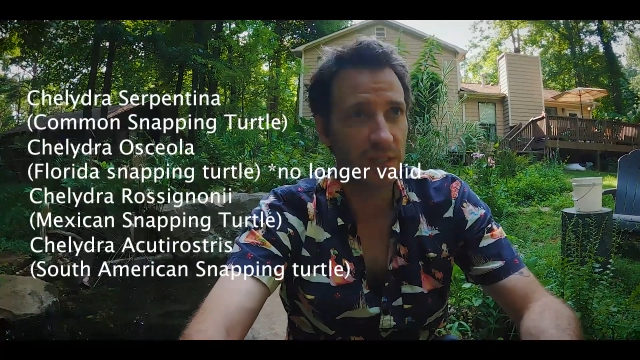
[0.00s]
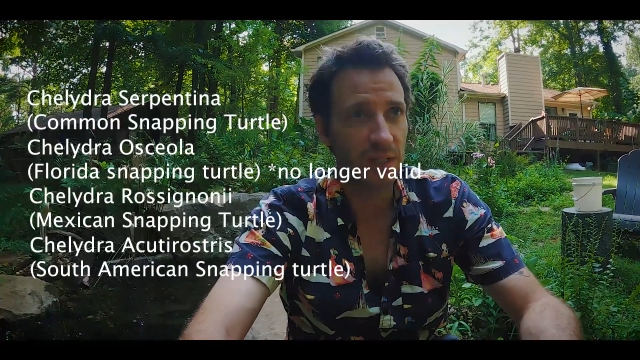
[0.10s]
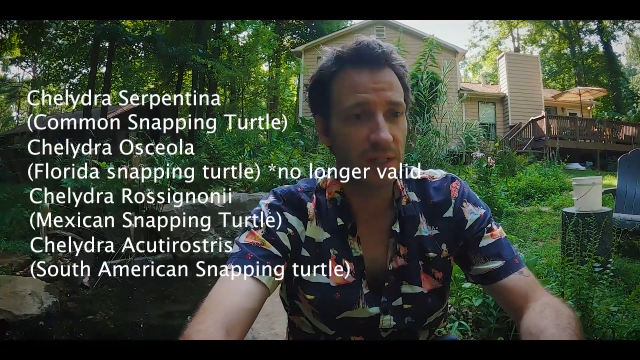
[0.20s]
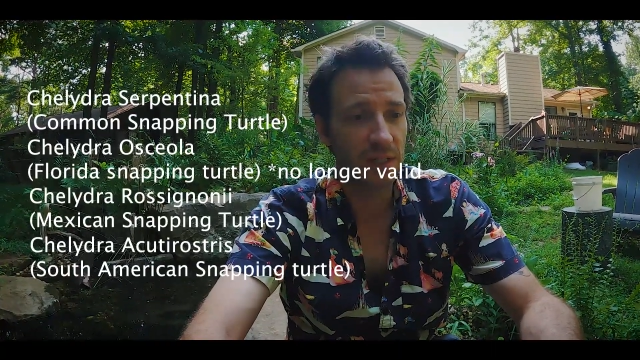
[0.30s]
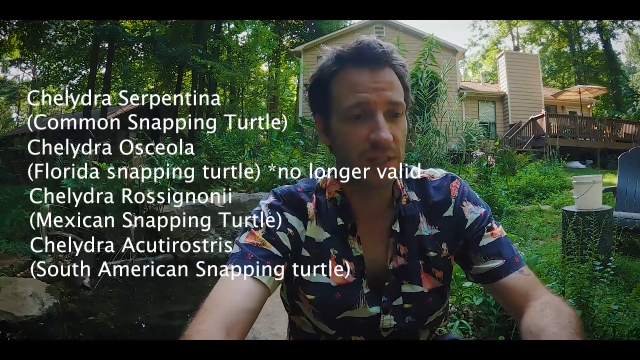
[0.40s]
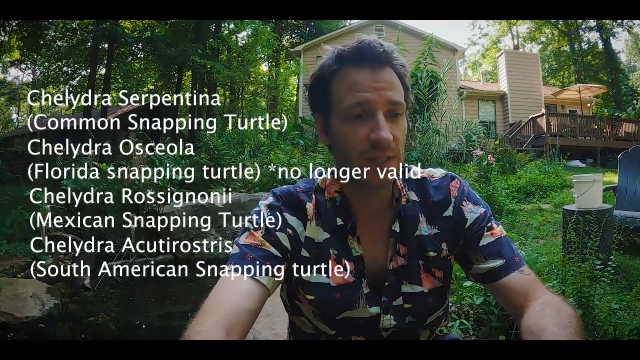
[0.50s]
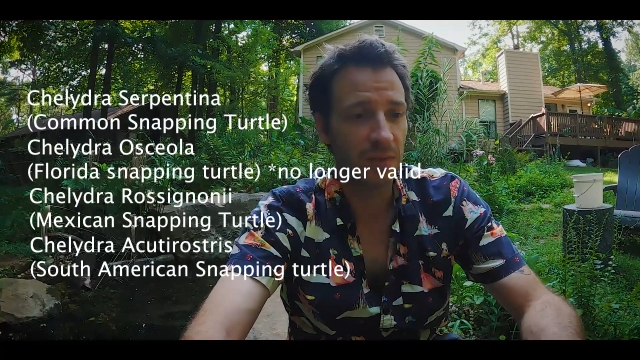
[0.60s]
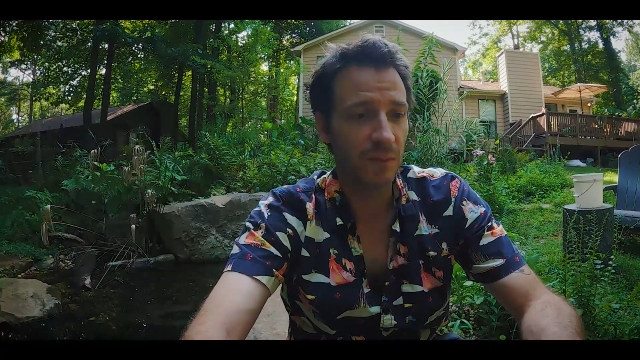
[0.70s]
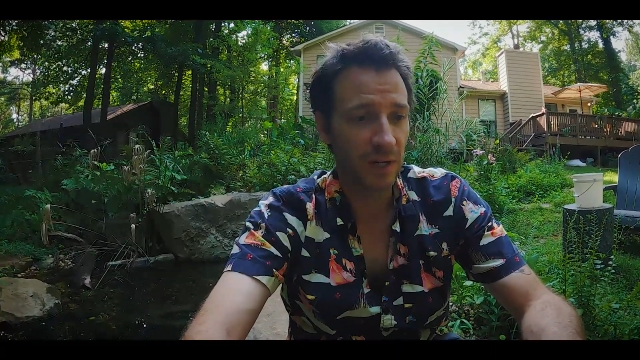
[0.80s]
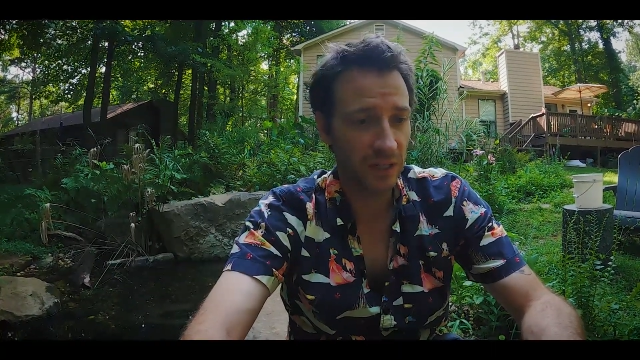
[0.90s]
the
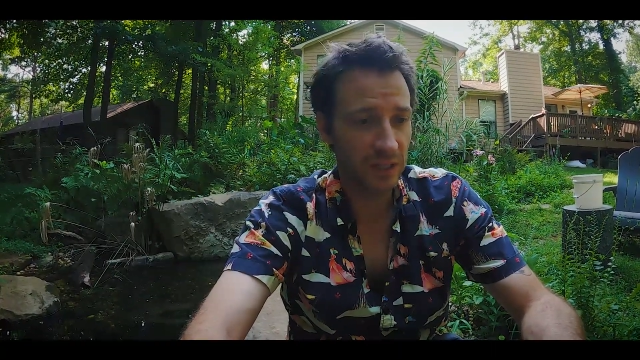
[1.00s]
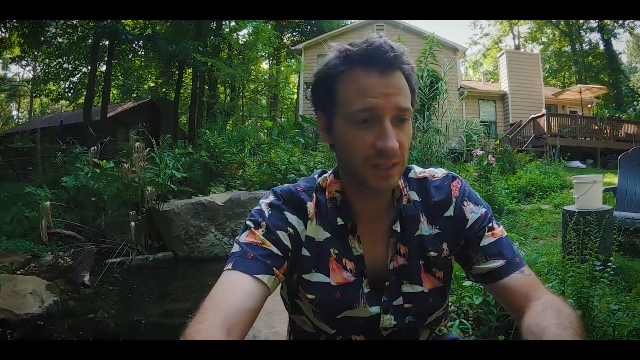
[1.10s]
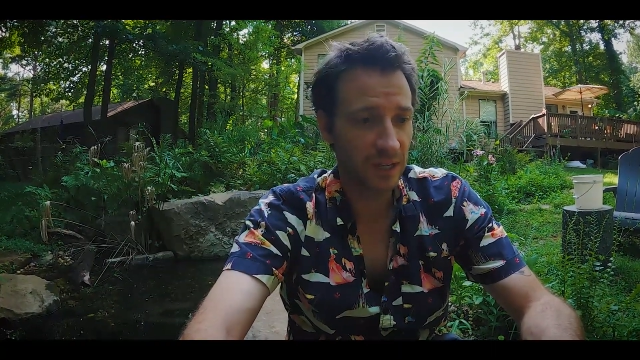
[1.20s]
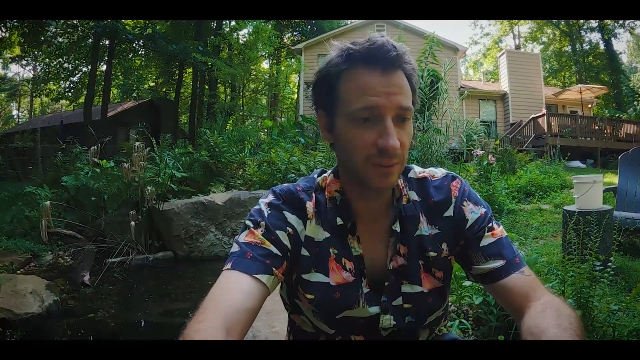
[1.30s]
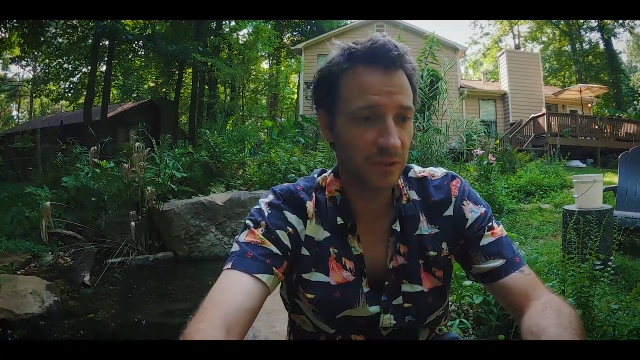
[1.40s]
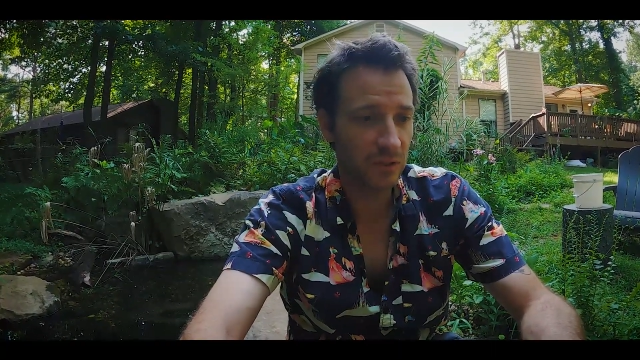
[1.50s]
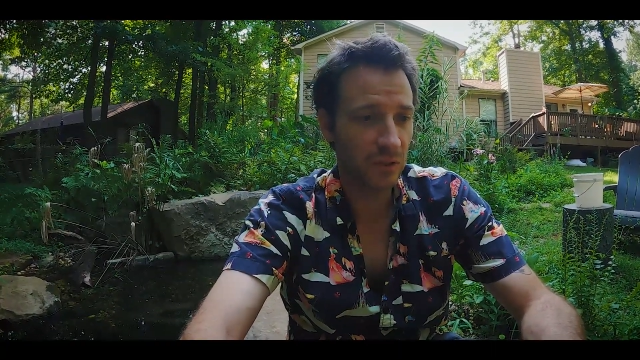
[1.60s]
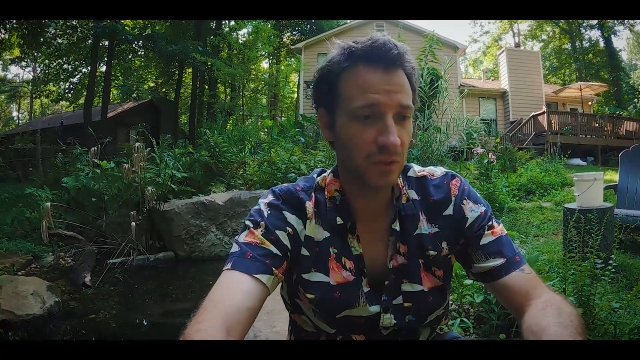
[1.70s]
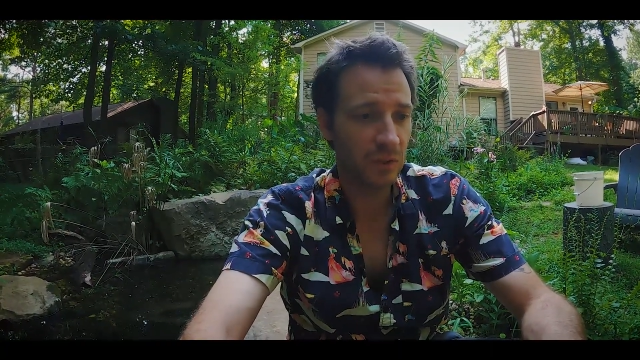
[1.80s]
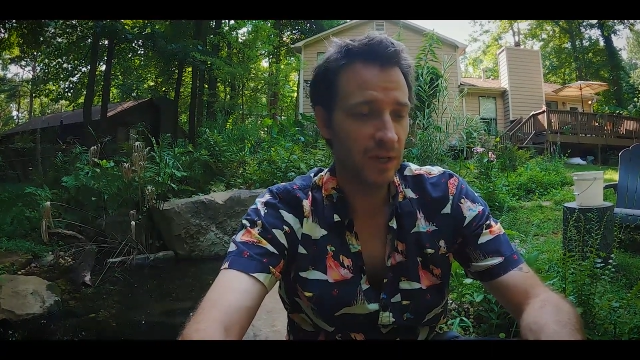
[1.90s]
South American snapping
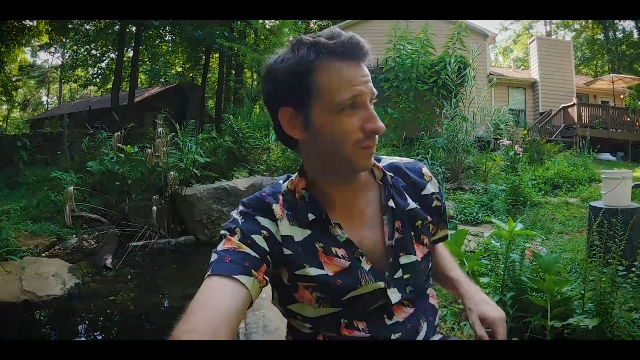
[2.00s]
turtle.